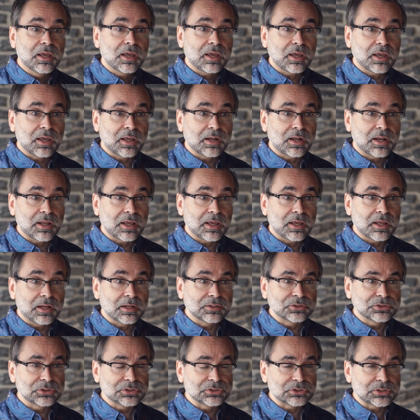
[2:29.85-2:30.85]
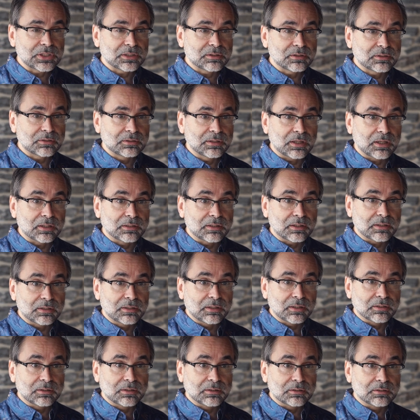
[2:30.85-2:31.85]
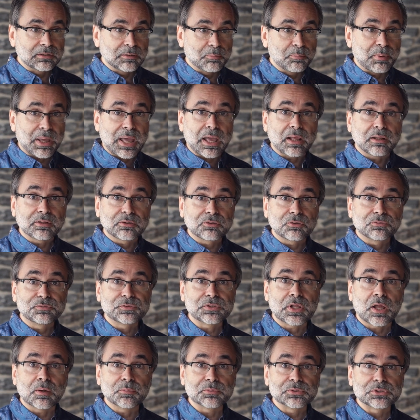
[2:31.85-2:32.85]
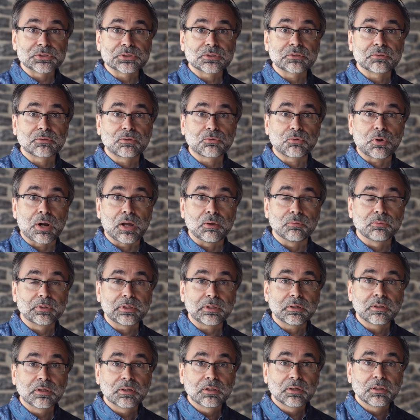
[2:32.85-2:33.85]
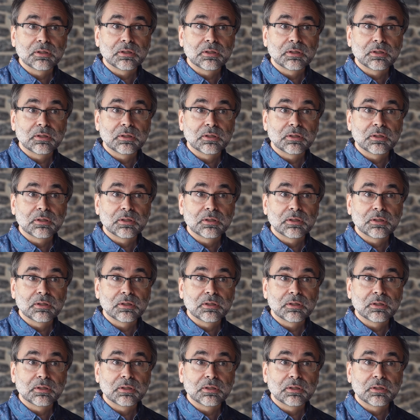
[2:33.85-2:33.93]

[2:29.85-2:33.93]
And she said that the Ballad of Thomas Crowley,